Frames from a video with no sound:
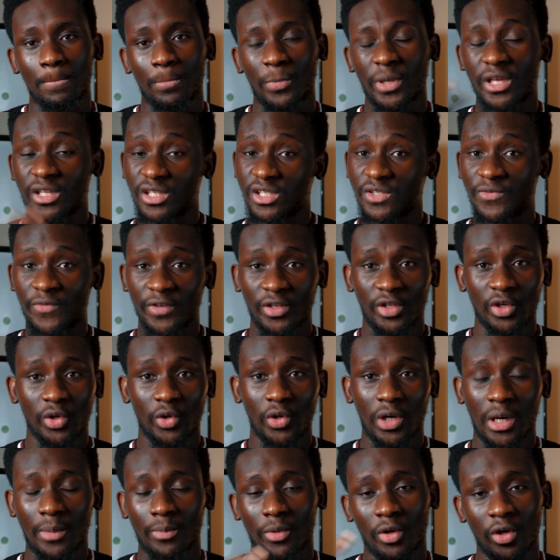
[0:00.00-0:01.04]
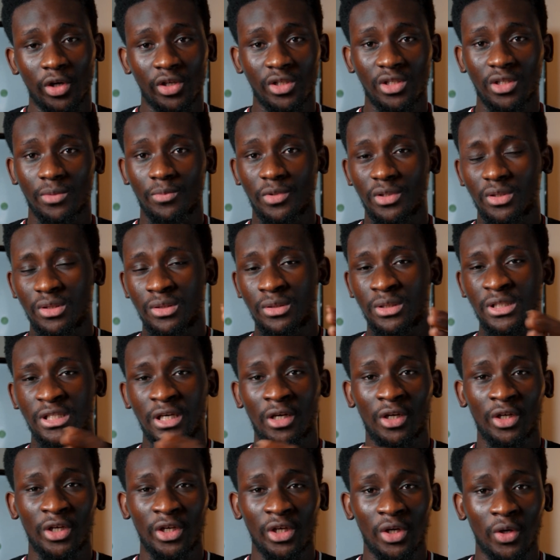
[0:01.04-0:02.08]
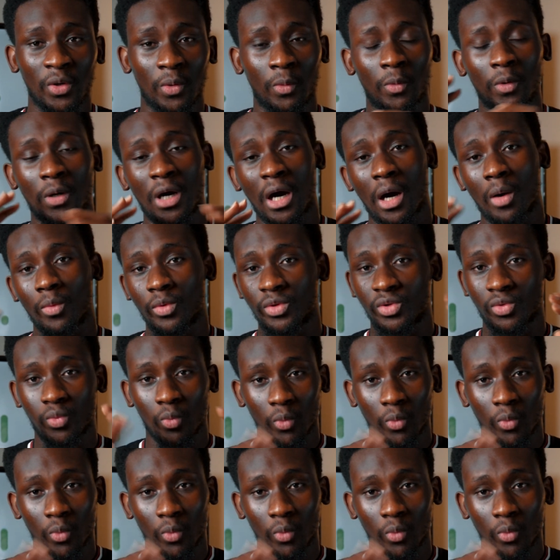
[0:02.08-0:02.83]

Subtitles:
In this video, I'm going to be telling you how it